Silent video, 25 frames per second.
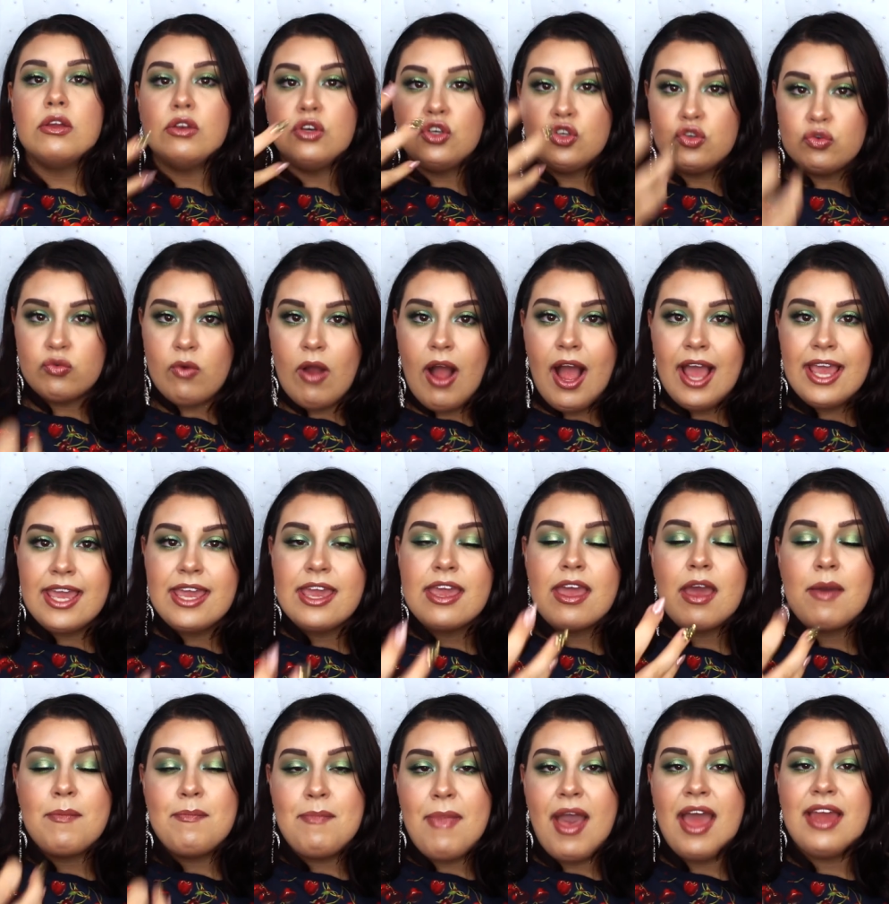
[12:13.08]

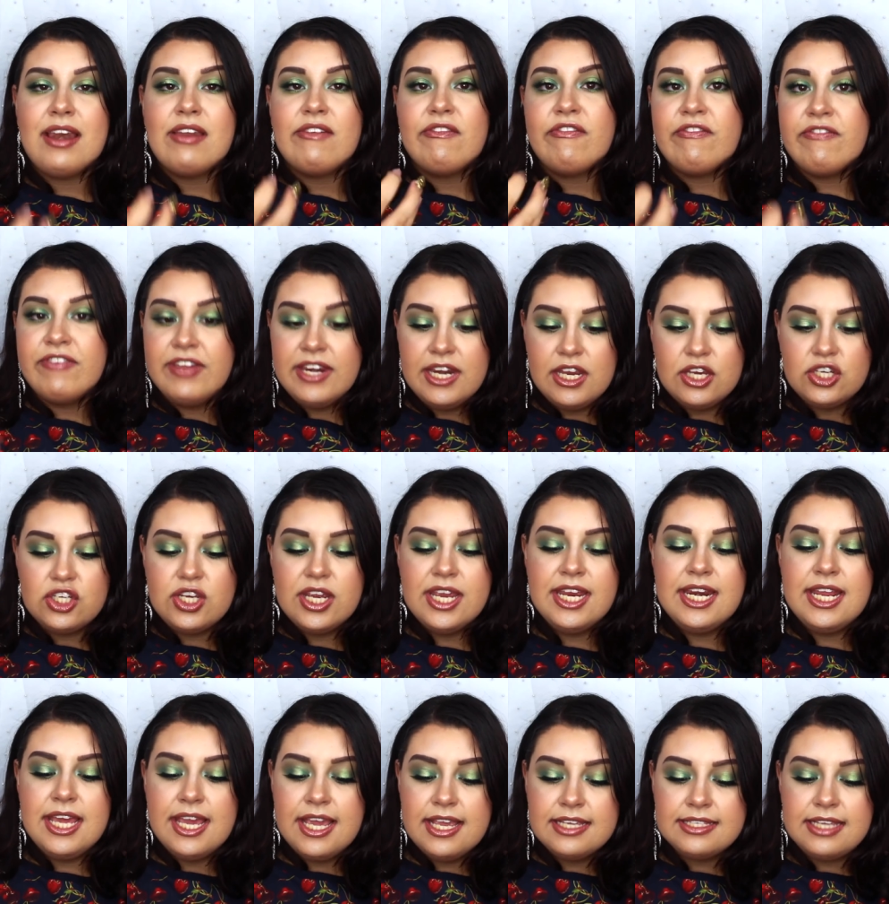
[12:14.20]
drying matte finish.
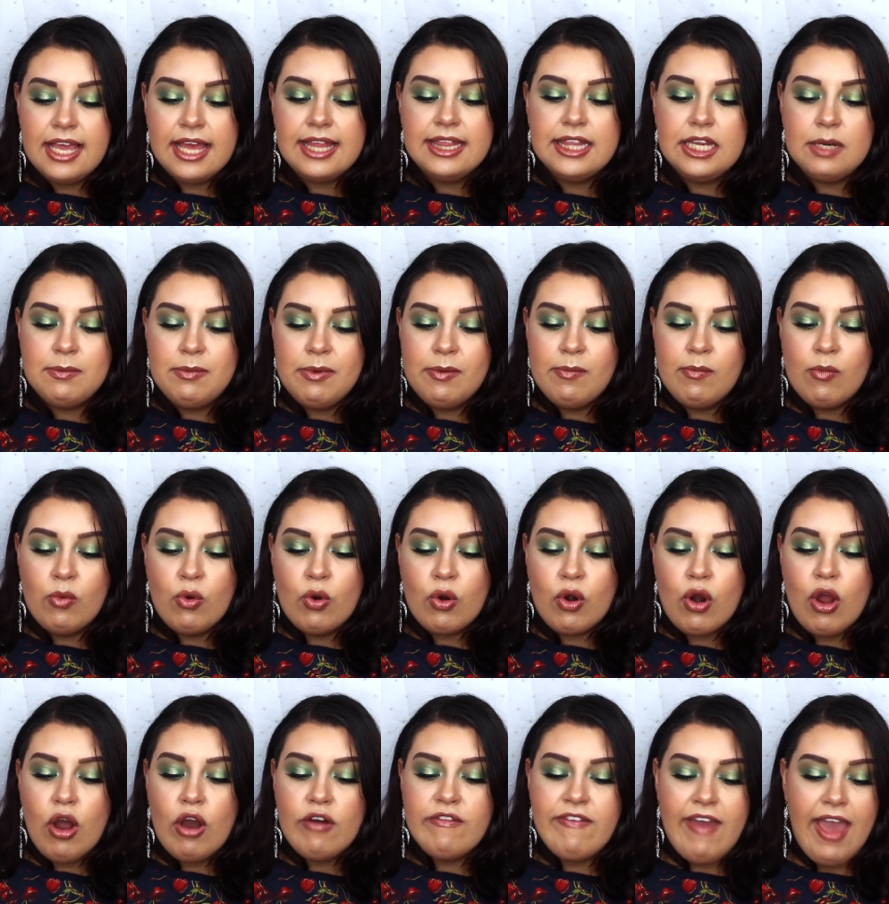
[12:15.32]
It is a little bit
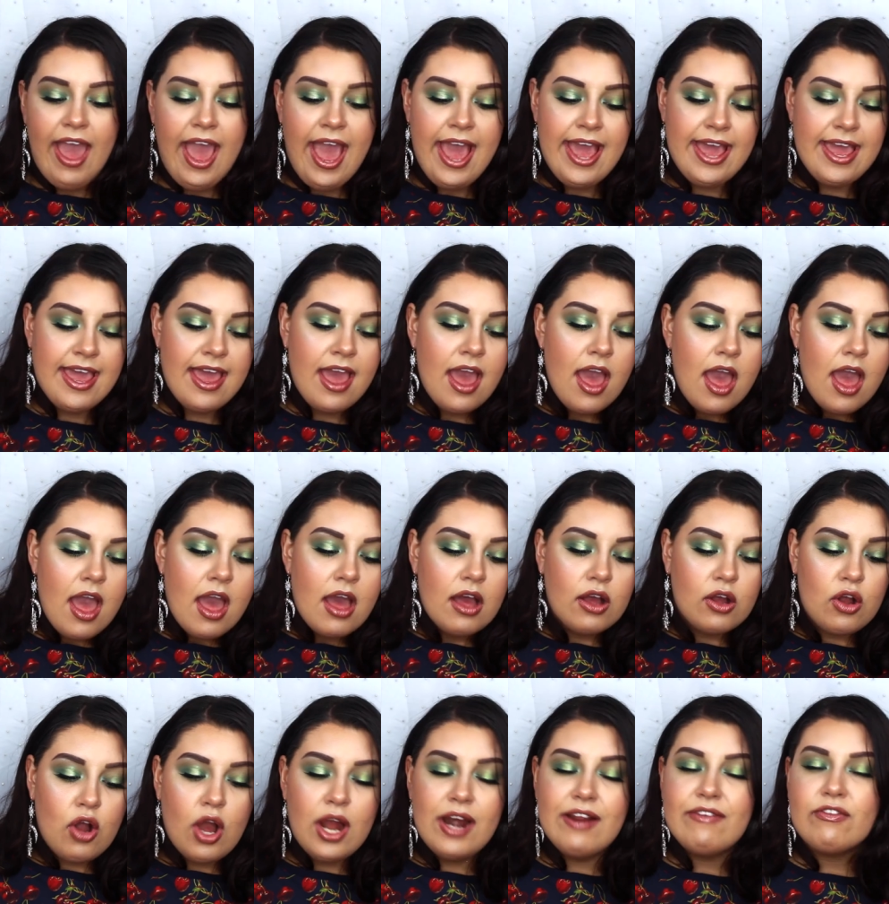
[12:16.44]
more of a
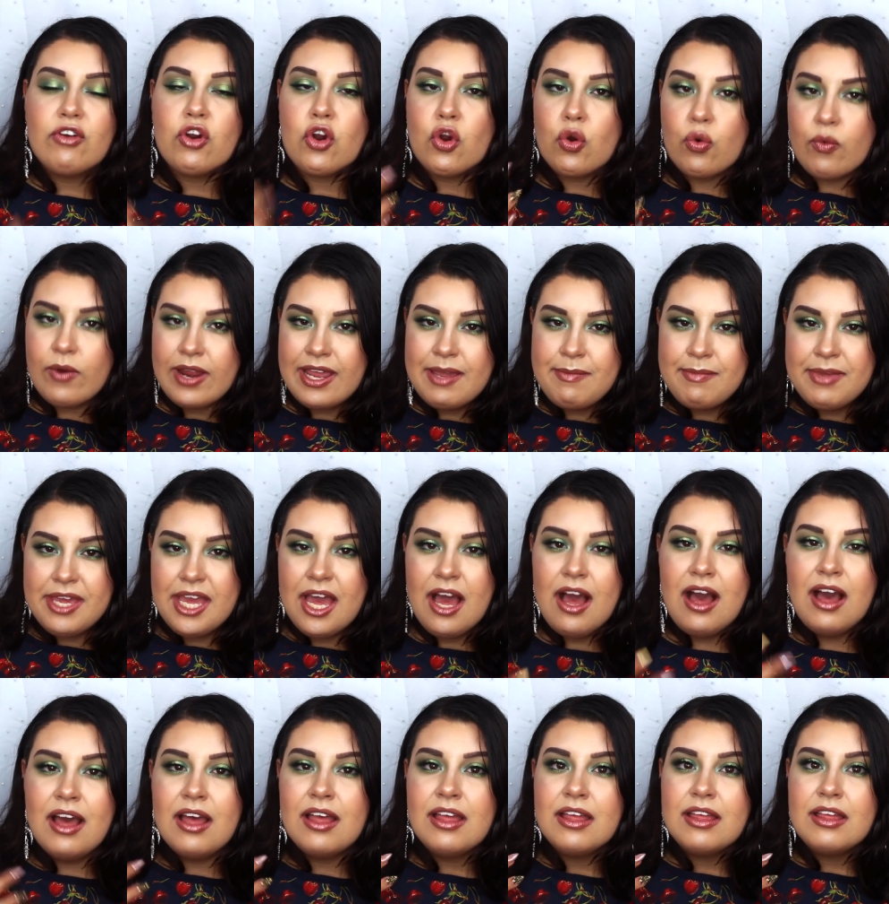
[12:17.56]
kind of
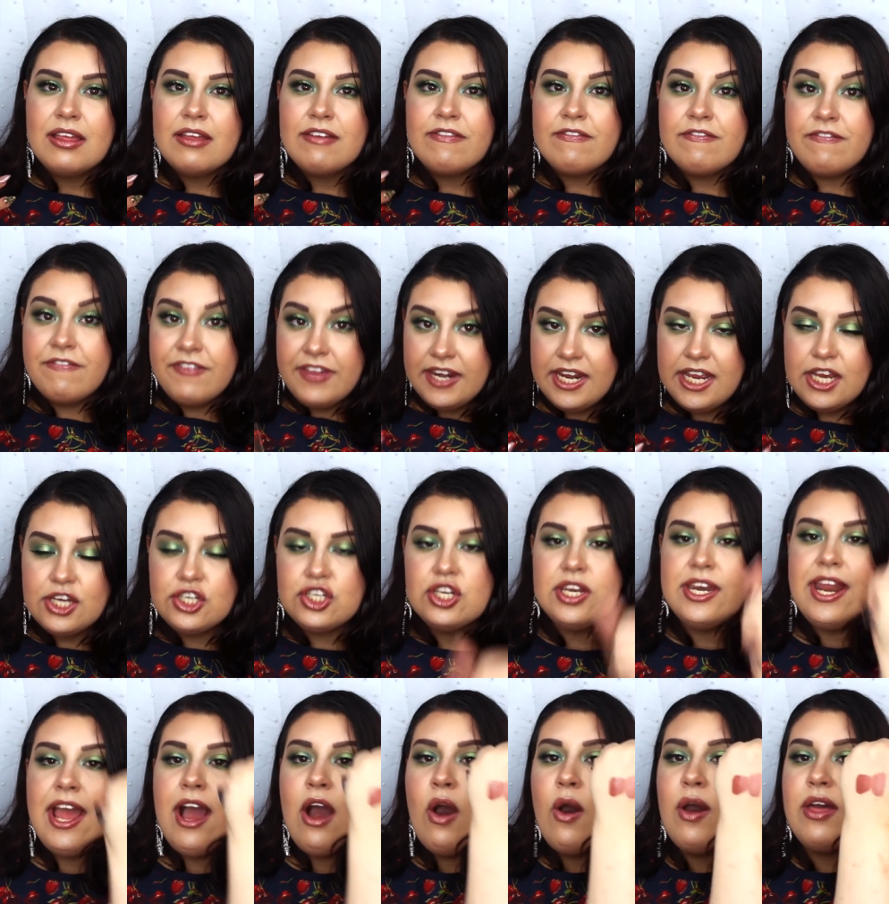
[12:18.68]
creamier finish.
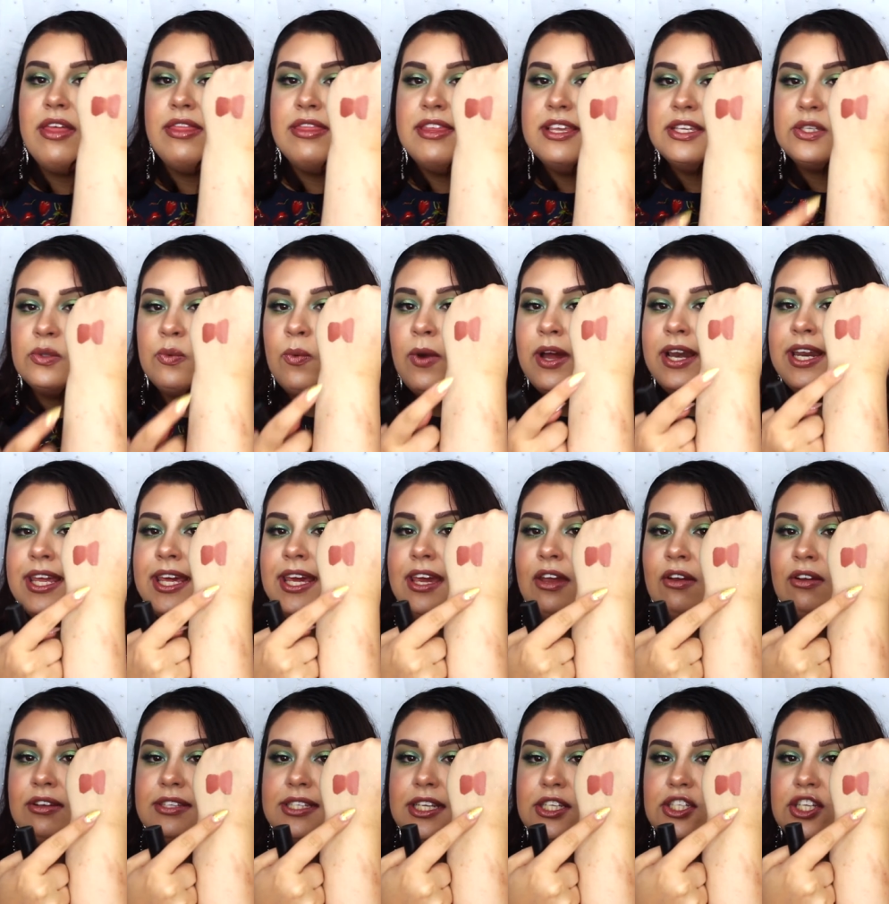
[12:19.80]
Now, this one
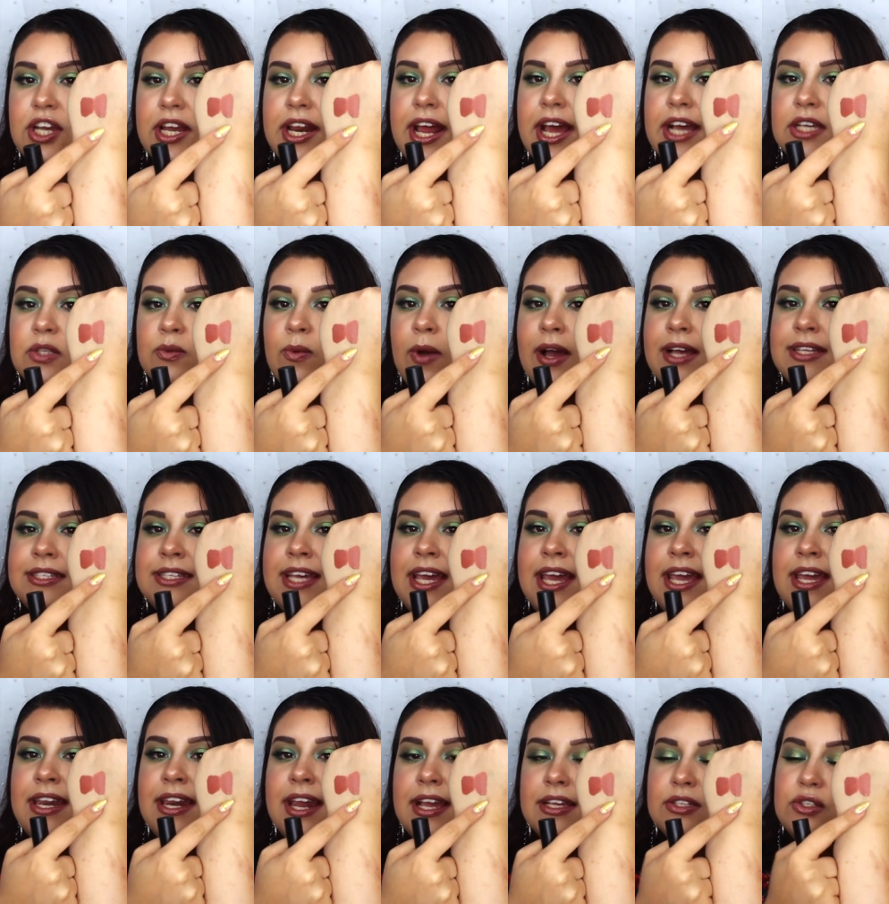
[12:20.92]
here is the shade
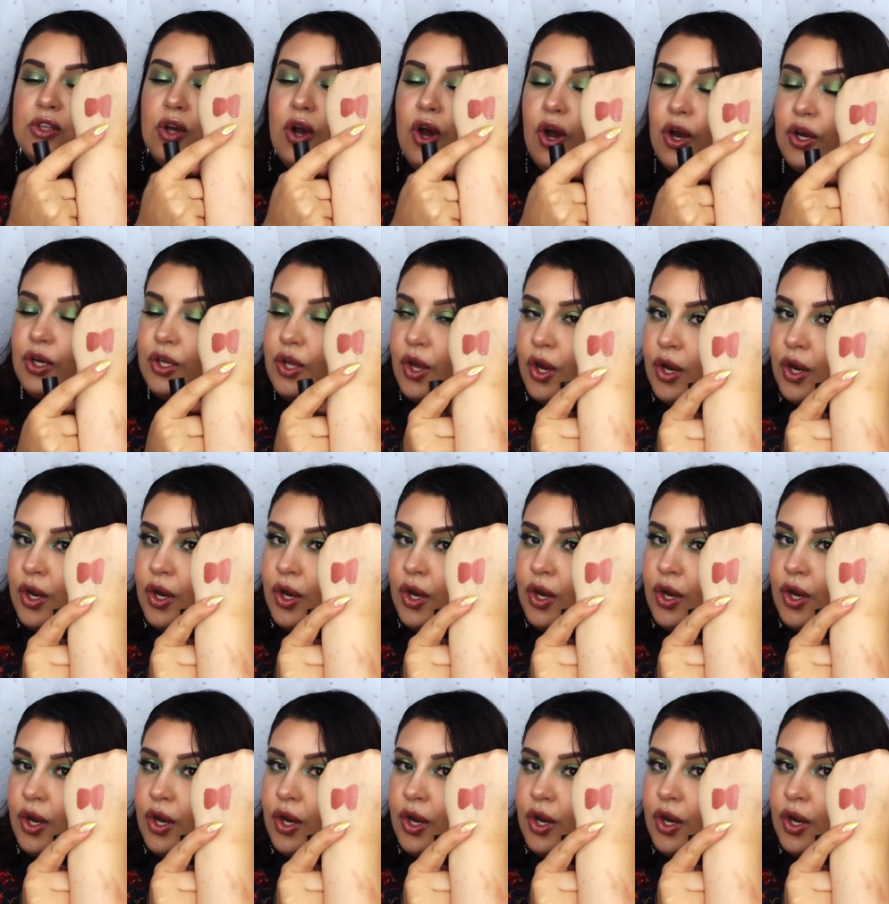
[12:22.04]
XYZ next to Hot